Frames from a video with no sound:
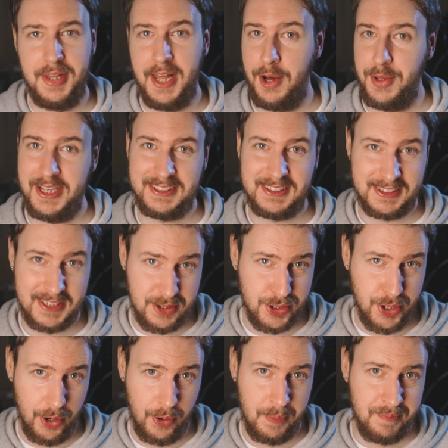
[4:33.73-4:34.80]
Now, that said
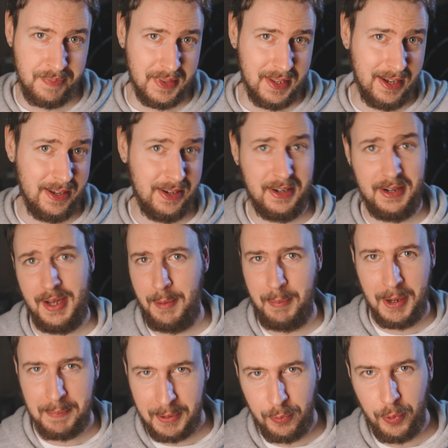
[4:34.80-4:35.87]
though, and I
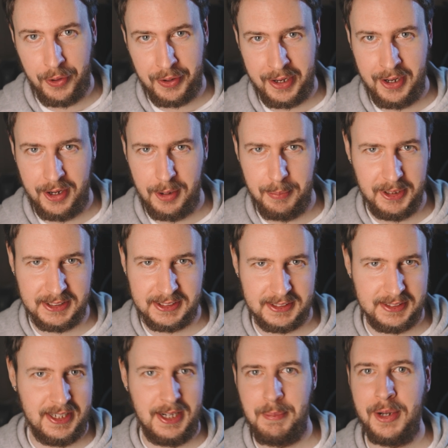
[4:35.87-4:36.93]
might be wrong here,
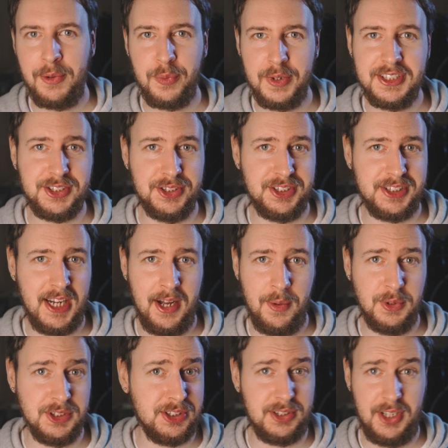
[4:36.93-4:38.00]
but in my research I
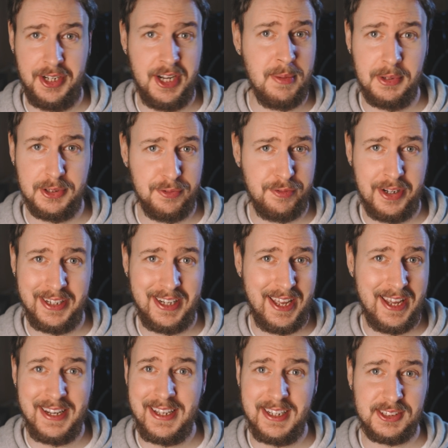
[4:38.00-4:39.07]
was unable to find
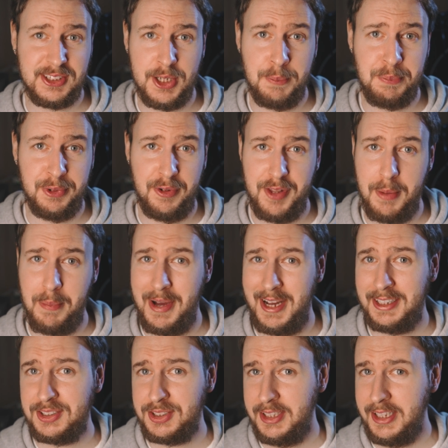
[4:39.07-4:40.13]
any example of them
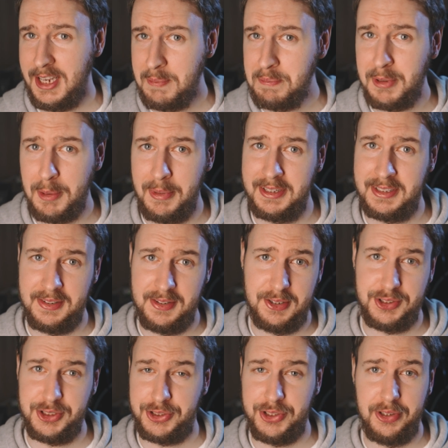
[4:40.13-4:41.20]
actually implementing their
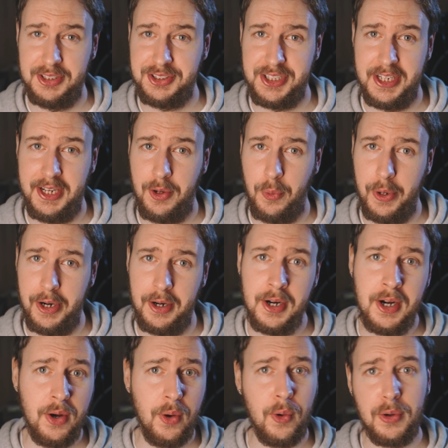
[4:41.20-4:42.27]
technology anywhere
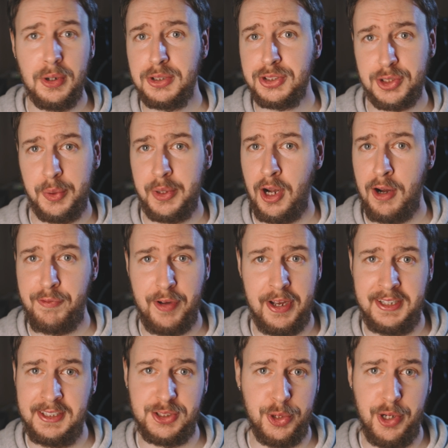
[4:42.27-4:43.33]
or showing off
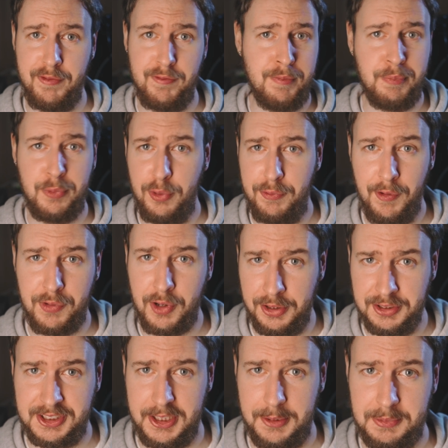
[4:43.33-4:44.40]
any sort of proof of
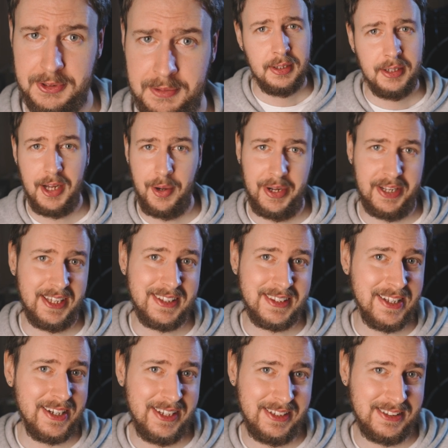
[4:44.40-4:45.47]
concept. Now I get
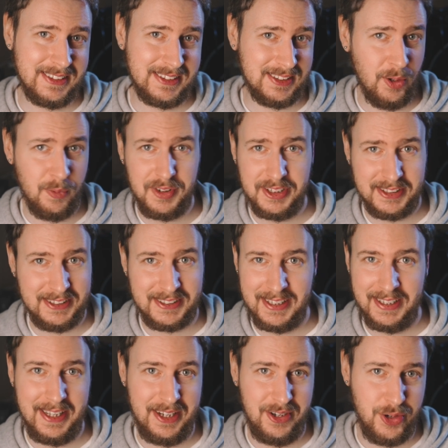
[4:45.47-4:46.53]
that it's obviously
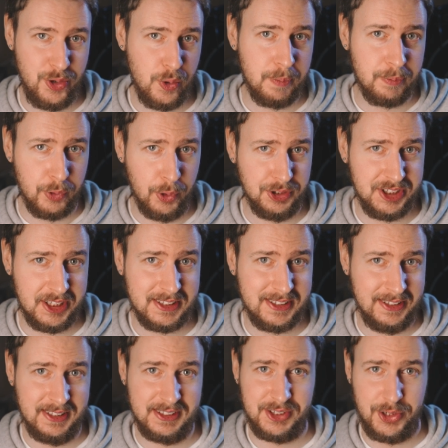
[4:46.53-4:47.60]
still a new project
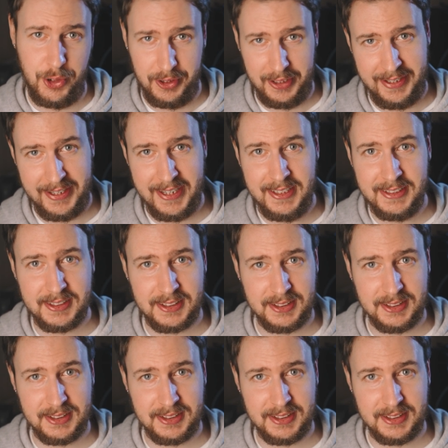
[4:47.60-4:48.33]
in its early days,